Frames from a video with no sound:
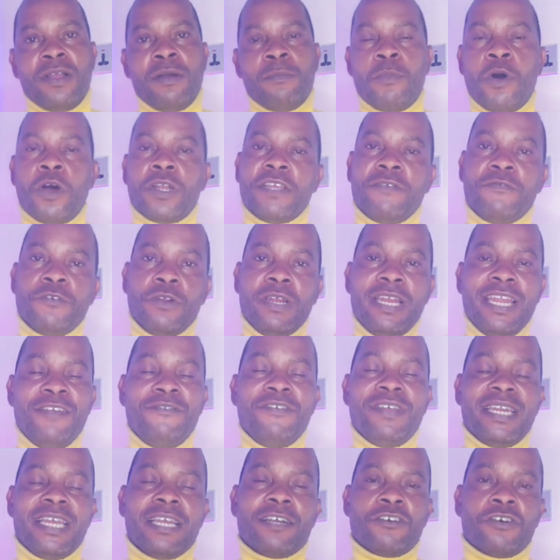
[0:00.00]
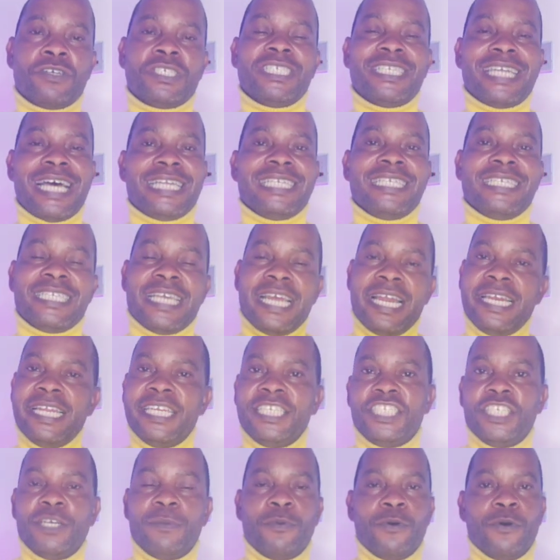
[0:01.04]
But if you live in a country that is
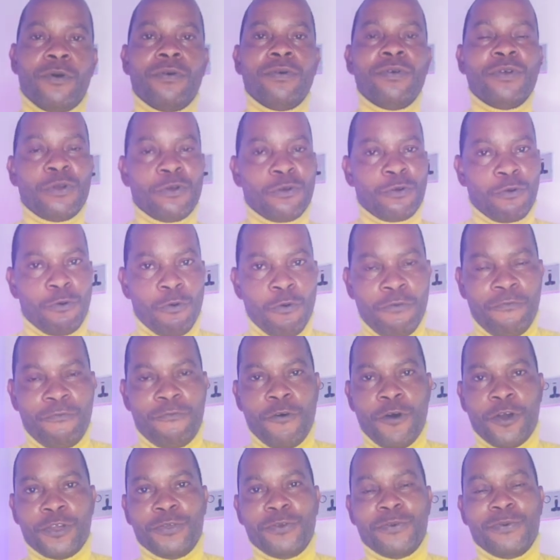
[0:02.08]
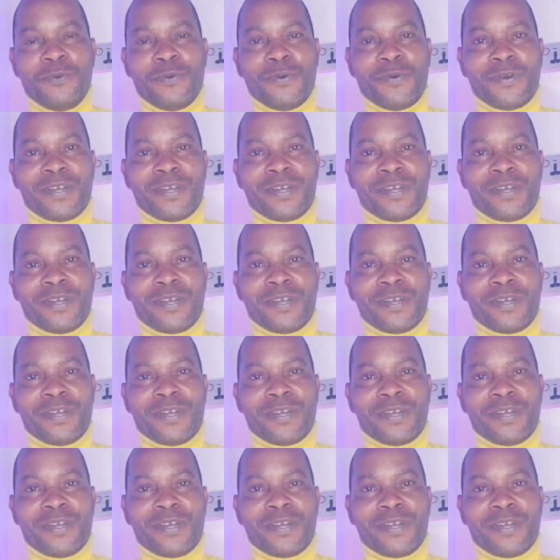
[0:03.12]
eligible, good for you.